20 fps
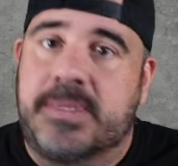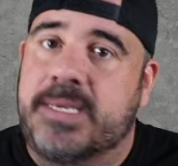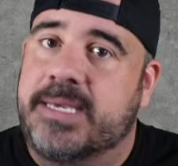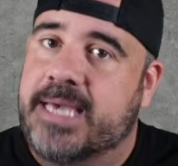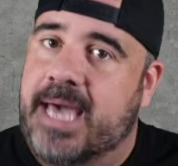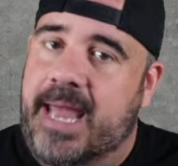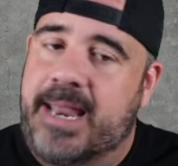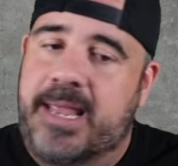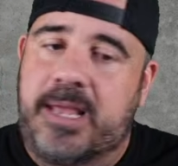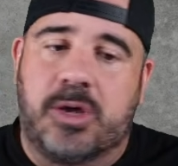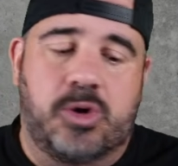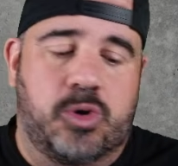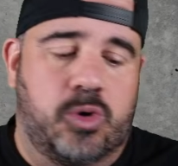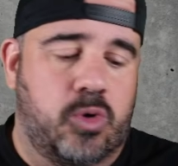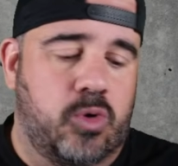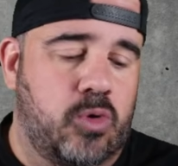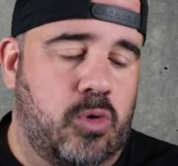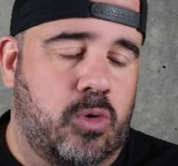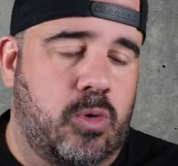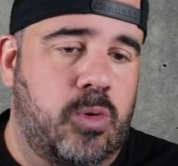Got it?
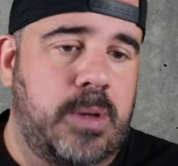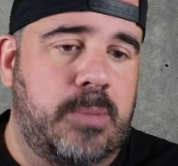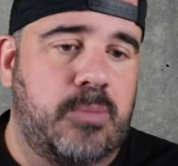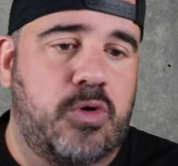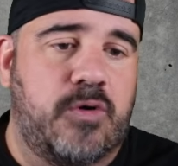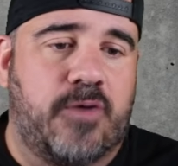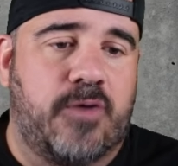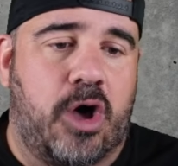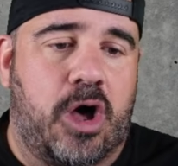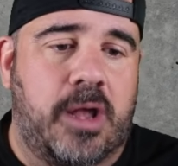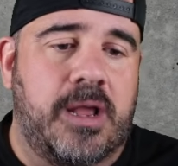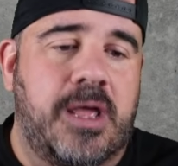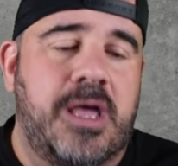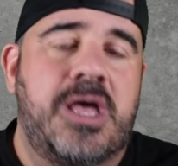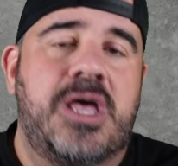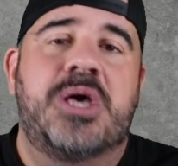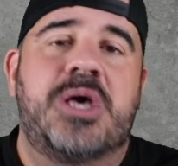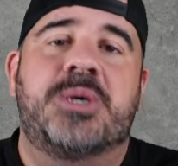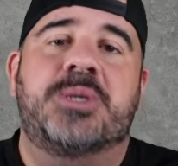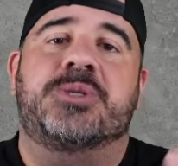Cool. We move on.
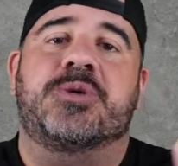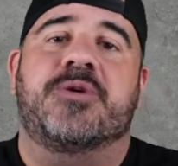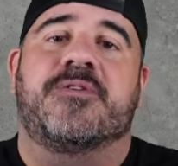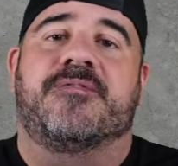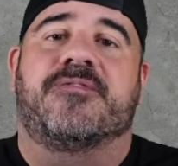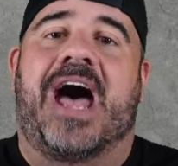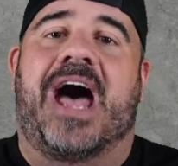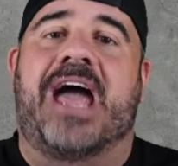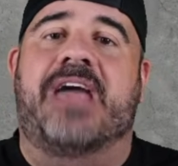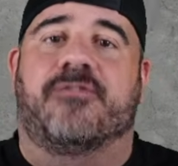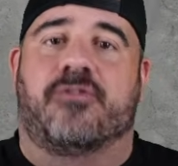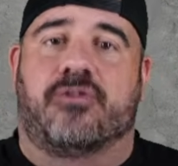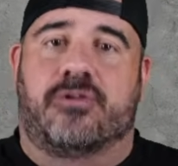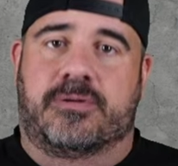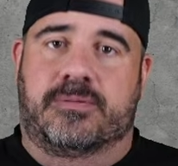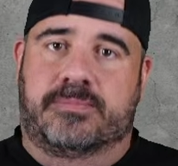Survival.